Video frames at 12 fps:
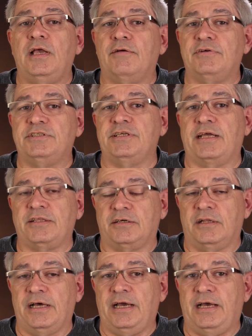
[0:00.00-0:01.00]
If it's not the
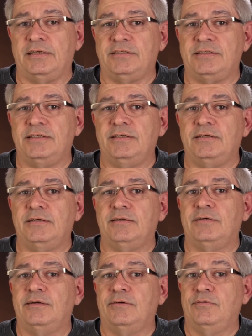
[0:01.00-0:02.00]
glass,
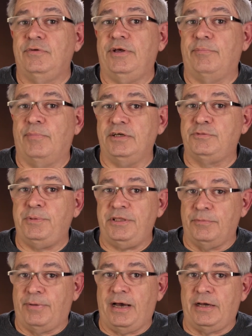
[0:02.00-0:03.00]
it must be
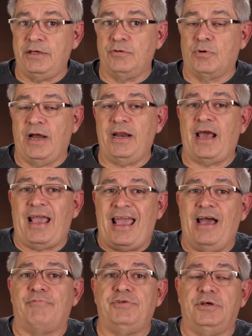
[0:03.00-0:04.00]
the body, right?
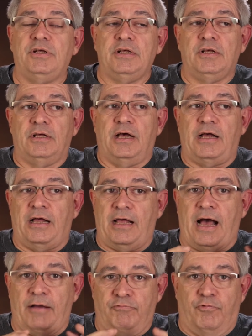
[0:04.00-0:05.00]

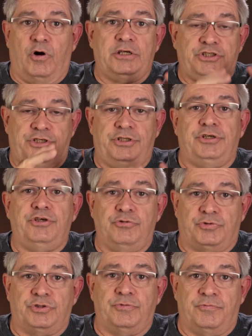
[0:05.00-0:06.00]
I've watched the
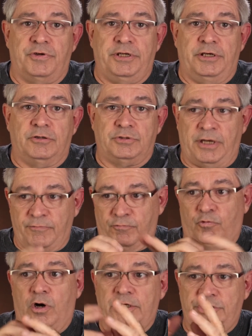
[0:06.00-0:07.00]
YouTube videos. I've
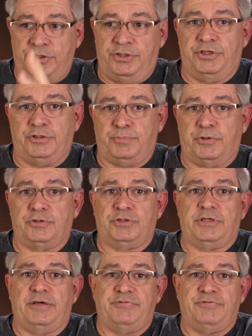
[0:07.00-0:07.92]
watched this person.